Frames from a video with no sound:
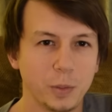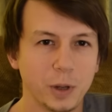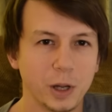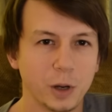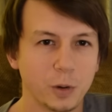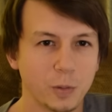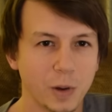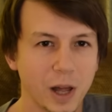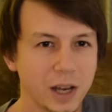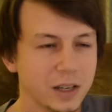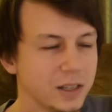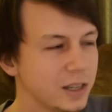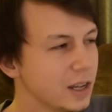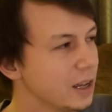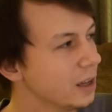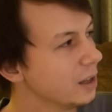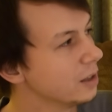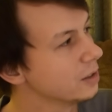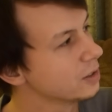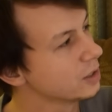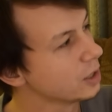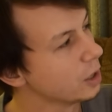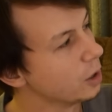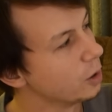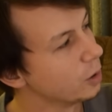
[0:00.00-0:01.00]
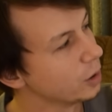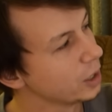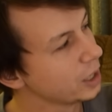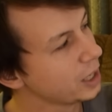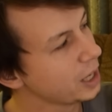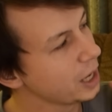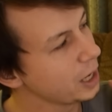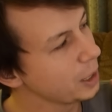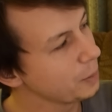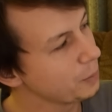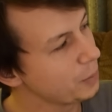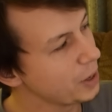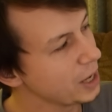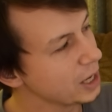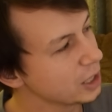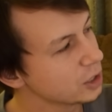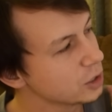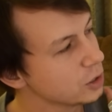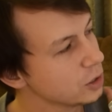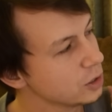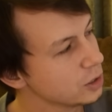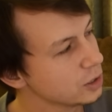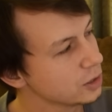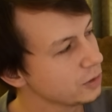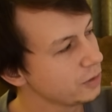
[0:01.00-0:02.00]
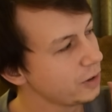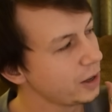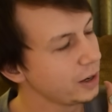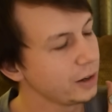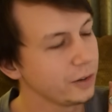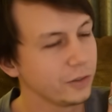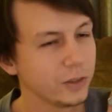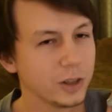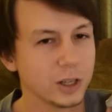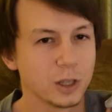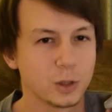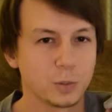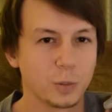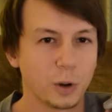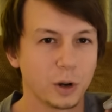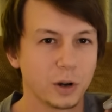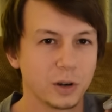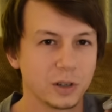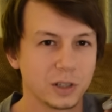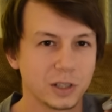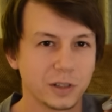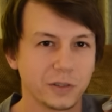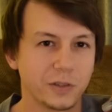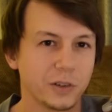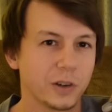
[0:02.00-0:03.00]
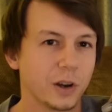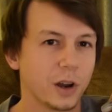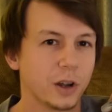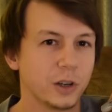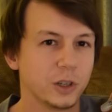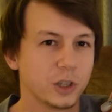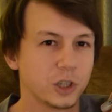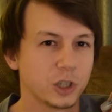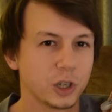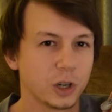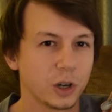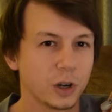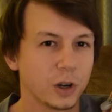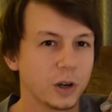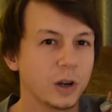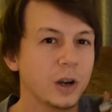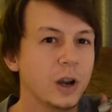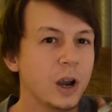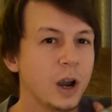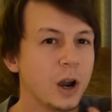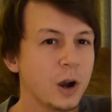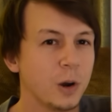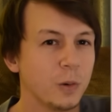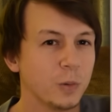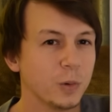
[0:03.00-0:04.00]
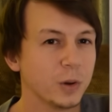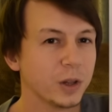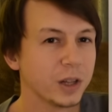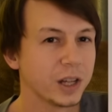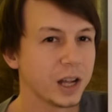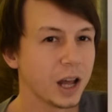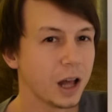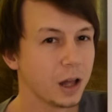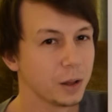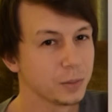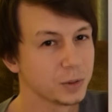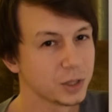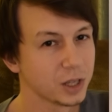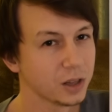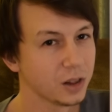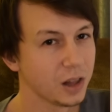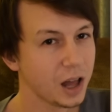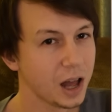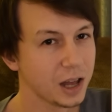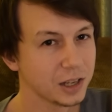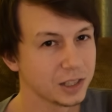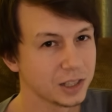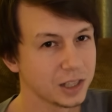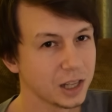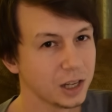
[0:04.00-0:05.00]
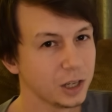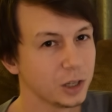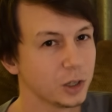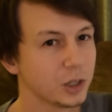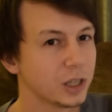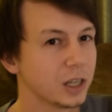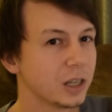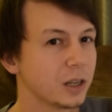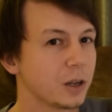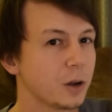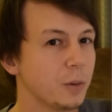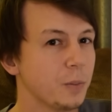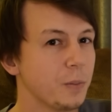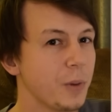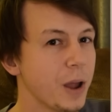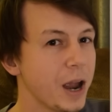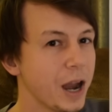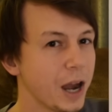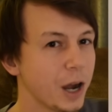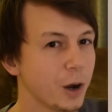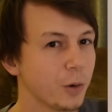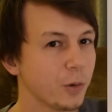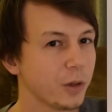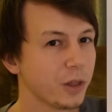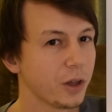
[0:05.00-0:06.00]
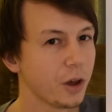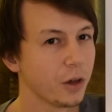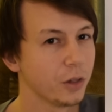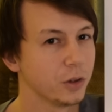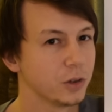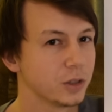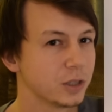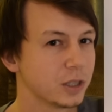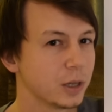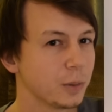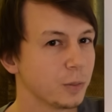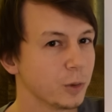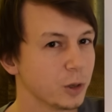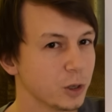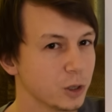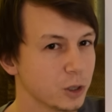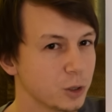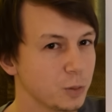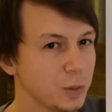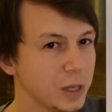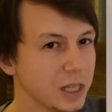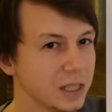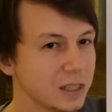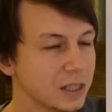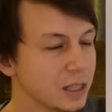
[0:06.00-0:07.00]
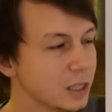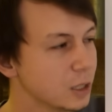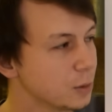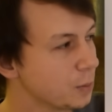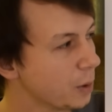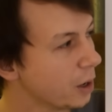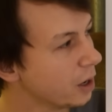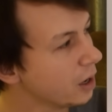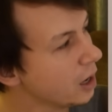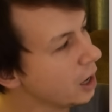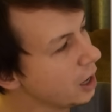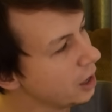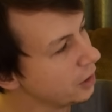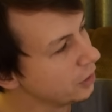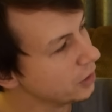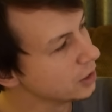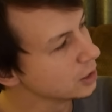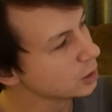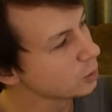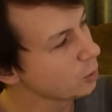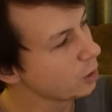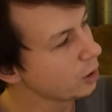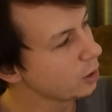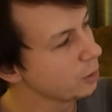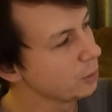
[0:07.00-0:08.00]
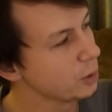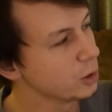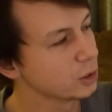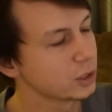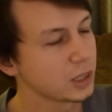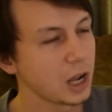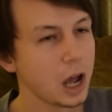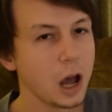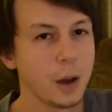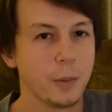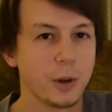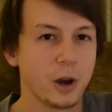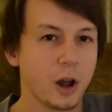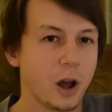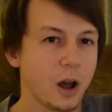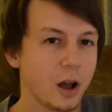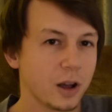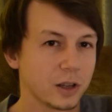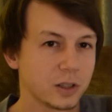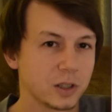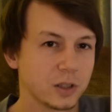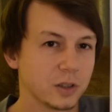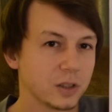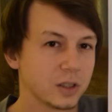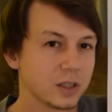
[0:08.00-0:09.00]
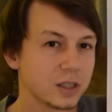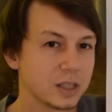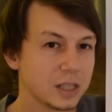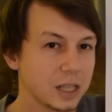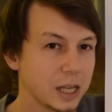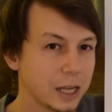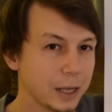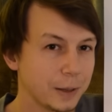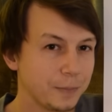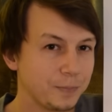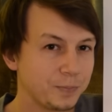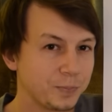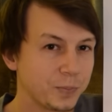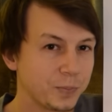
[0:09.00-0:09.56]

be a red tail. So getting pictures of any of these birds, if you're unsure, really helps a lot so that you can compare with other similar species. But this is one of the most common hawks you'll see.